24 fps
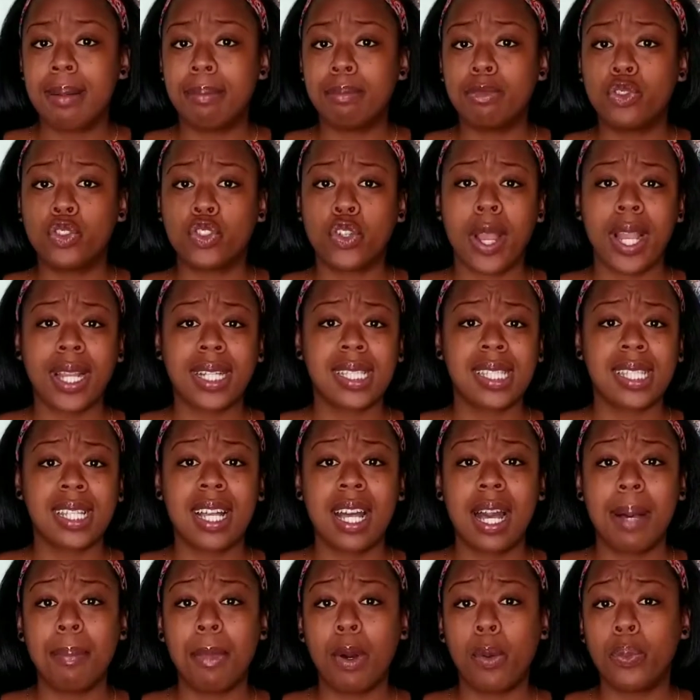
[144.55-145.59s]
trying to
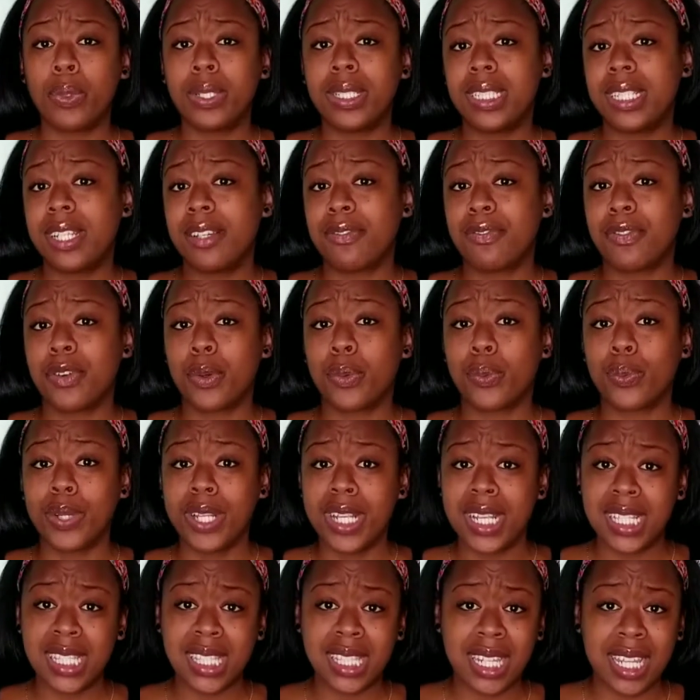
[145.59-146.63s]
come up with different
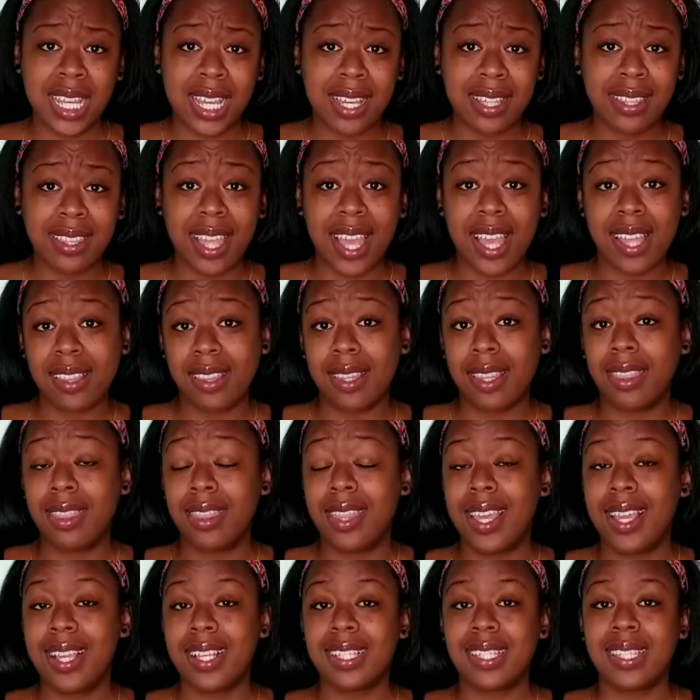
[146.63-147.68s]
reasoning that the
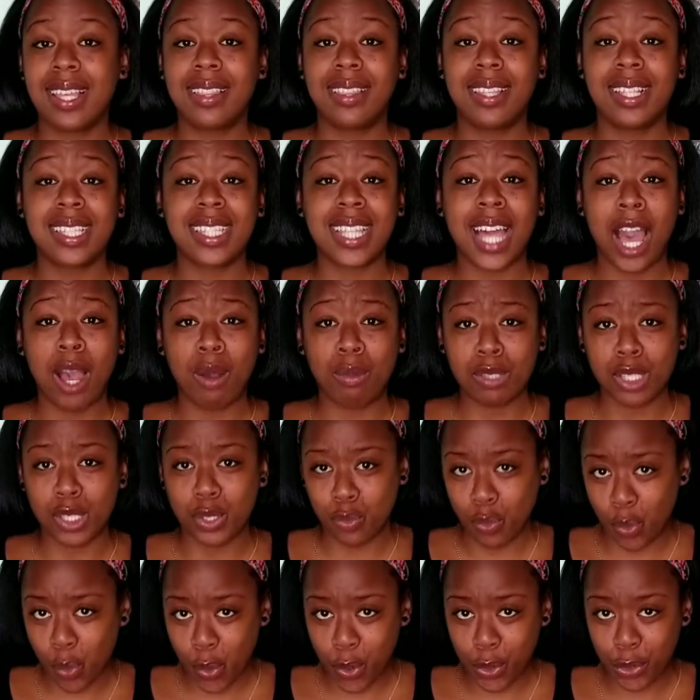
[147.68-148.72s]
things that this guy was
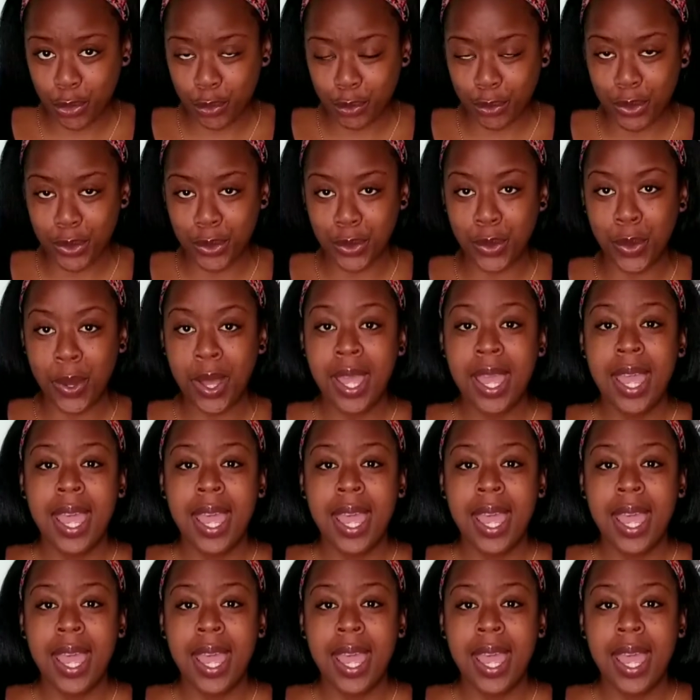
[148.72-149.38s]
going through.